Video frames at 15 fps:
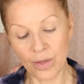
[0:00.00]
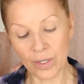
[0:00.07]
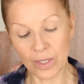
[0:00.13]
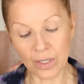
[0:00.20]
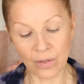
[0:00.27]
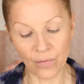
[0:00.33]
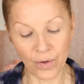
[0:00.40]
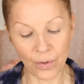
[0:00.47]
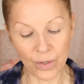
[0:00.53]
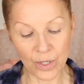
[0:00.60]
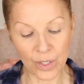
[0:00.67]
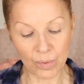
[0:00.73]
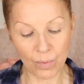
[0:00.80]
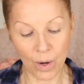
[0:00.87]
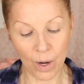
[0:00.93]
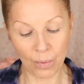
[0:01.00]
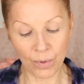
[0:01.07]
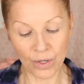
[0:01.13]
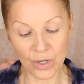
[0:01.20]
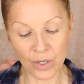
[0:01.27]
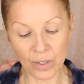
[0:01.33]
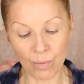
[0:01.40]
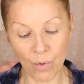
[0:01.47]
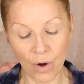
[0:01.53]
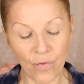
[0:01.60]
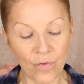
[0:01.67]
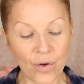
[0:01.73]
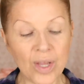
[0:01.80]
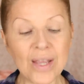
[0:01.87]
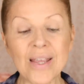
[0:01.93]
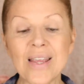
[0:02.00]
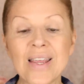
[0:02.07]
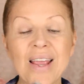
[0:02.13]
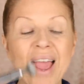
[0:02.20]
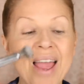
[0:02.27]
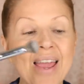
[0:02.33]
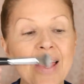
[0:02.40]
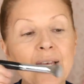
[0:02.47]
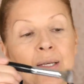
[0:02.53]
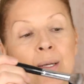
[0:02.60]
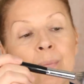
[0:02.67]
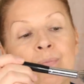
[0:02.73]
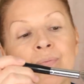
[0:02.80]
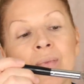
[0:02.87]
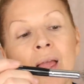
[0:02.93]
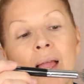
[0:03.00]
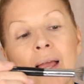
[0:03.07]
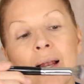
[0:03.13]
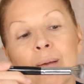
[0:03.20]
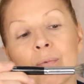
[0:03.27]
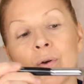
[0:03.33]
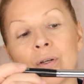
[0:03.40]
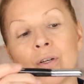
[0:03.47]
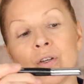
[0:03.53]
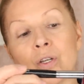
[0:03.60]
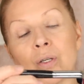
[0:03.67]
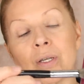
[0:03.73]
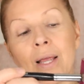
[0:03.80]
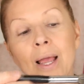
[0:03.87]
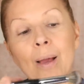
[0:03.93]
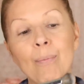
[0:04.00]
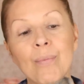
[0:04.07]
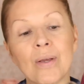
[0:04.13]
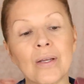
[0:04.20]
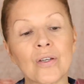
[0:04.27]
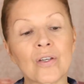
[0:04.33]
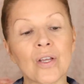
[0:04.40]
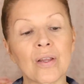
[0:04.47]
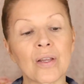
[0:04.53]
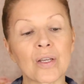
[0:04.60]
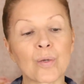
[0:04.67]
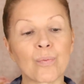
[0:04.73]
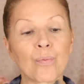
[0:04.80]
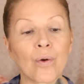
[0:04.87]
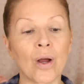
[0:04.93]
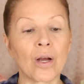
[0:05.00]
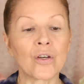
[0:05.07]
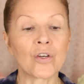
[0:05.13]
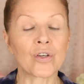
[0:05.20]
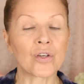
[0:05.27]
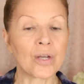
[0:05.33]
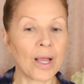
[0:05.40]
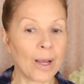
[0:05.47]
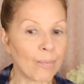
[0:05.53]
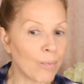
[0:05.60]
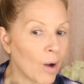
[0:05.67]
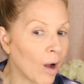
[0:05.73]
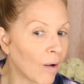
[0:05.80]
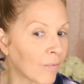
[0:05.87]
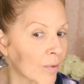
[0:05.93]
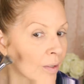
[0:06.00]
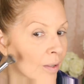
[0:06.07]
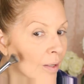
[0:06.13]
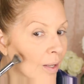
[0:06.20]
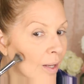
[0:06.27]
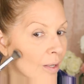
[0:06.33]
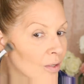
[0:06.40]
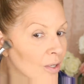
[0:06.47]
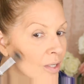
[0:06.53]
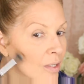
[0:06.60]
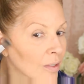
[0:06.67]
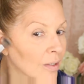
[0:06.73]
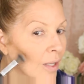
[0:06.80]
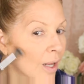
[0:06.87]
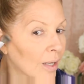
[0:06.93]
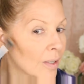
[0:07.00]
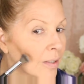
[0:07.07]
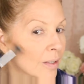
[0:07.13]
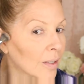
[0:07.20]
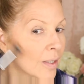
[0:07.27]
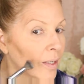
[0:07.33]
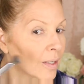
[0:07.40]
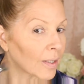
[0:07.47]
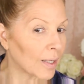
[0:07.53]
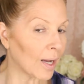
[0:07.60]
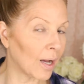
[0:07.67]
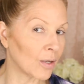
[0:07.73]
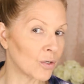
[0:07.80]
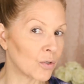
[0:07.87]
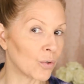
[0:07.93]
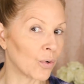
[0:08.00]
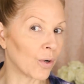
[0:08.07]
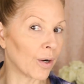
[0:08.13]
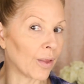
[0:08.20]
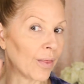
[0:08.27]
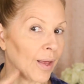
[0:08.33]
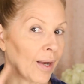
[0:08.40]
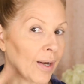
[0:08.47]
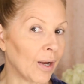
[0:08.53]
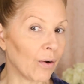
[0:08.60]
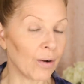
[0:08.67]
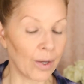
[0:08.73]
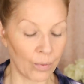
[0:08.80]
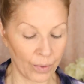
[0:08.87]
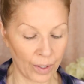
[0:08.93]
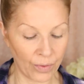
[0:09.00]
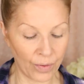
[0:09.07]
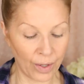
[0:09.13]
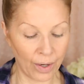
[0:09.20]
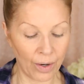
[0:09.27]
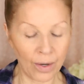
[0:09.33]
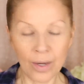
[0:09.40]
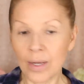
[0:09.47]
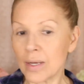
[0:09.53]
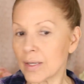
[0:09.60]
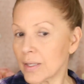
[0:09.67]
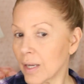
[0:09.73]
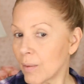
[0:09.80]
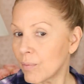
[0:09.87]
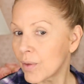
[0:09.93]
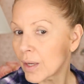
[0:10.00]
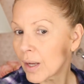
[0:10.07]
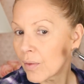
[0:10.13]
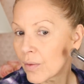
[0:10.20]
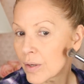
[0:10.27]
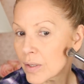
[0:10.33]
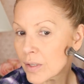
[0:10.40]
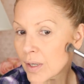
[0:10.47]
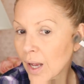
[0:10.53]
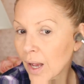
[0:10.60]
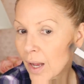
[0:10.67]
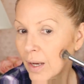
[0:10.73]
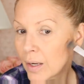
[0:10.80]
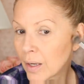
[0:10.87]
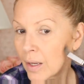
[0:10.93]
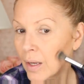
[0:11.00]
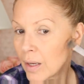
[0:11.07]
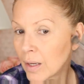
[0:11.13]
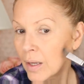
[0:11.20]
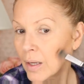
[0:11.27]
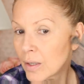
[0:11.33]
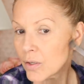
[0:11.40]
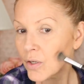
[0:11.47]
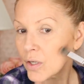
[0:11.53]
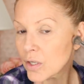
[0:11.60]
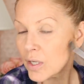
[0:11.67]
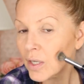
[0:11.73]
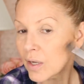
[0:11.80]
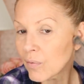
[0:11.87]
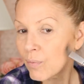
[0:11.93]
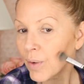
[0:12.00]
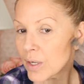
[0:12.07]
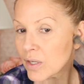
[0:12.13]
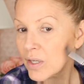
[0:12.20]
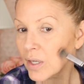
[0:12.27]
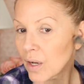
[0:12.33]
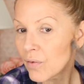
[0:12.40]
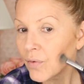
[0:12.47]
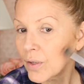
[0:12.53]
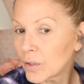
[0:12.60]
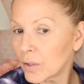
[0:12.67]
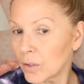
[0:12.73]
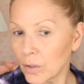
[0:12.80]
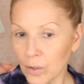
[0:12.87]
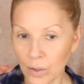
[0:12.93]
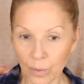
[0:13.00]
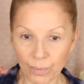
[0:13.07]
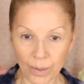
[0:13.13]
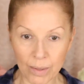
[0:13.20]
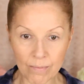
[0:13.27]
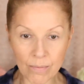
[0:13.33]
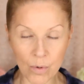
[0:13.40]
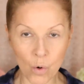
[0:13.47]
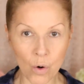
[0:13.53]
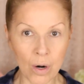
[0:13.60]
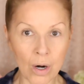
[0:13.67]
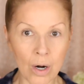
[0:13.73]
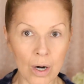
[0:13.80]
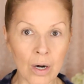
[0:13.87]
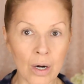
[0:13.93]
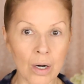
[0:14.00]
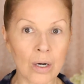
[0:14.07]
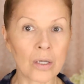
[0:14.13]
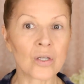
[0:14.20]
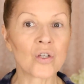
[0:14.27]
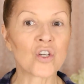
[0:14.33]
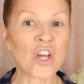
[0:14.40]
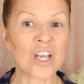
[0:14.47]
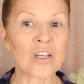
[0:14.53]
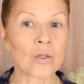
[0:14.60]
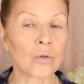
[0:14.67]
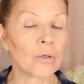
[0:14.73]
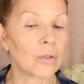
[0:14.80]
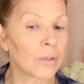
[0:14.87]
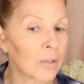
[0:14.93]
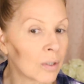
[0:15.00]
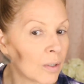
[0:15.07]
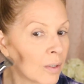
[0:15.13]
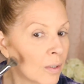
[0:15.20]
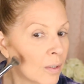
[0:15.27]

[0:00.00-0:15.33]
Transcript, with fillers: This is a very small brush. It's a Morphe E8 and I'm going to just tap into this brush, tap off and just lightly contour that area right there. Same thing on this side, just to give myself a little bit more chiseled,